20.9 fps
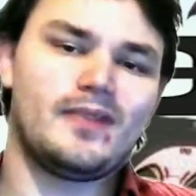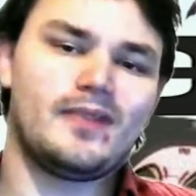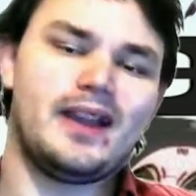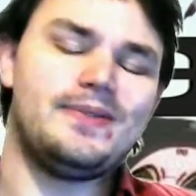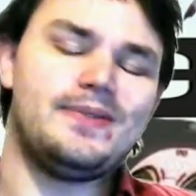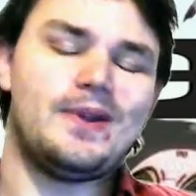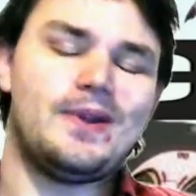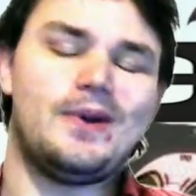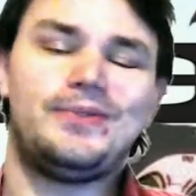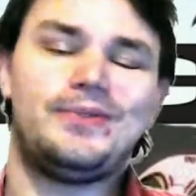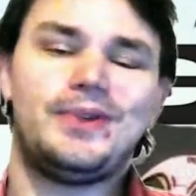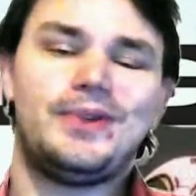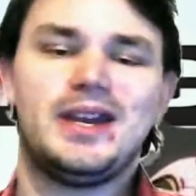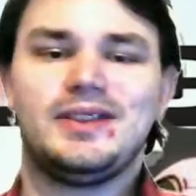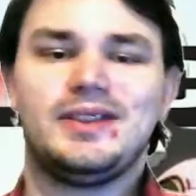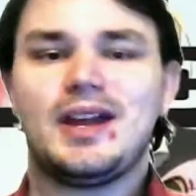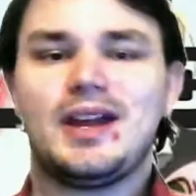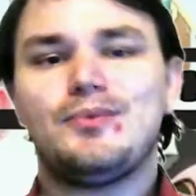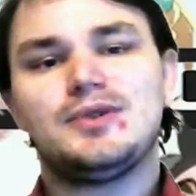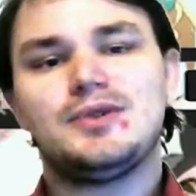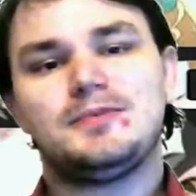And the thing
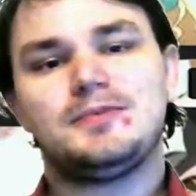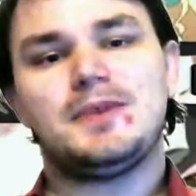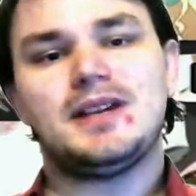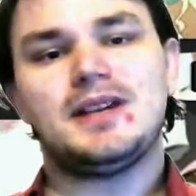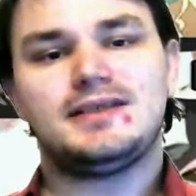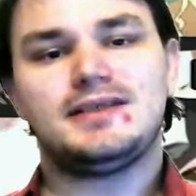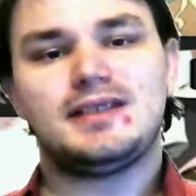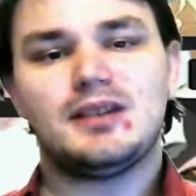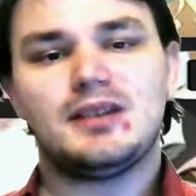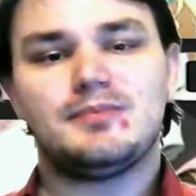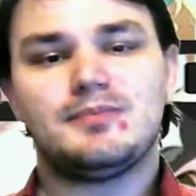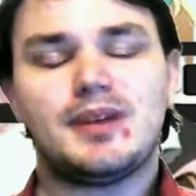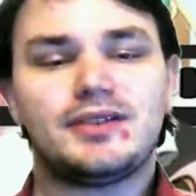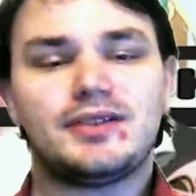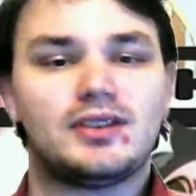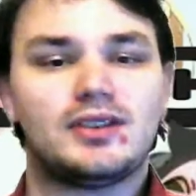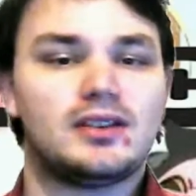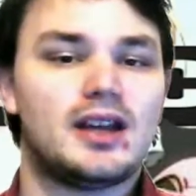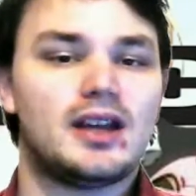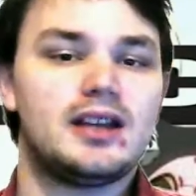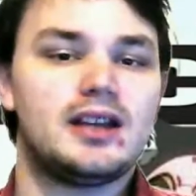that was being said about
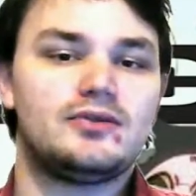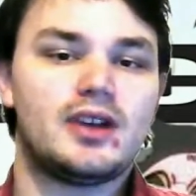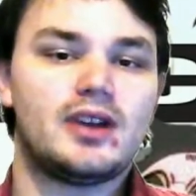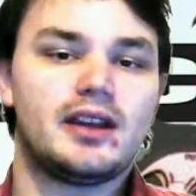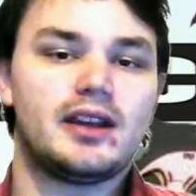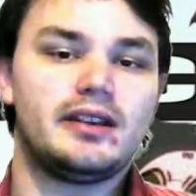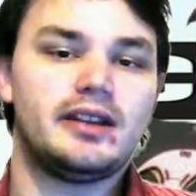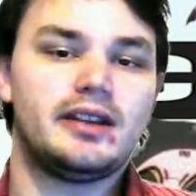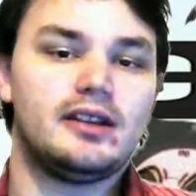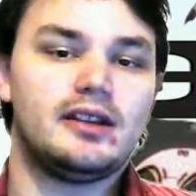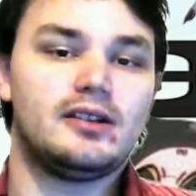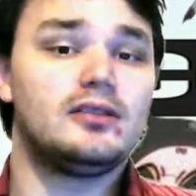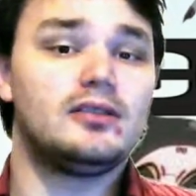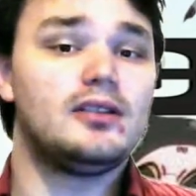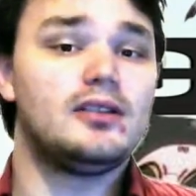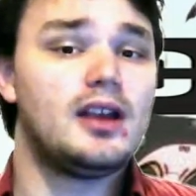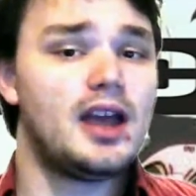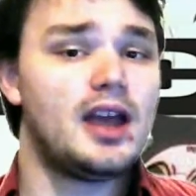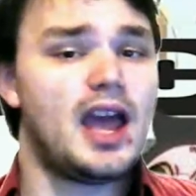the Light Dragon Eel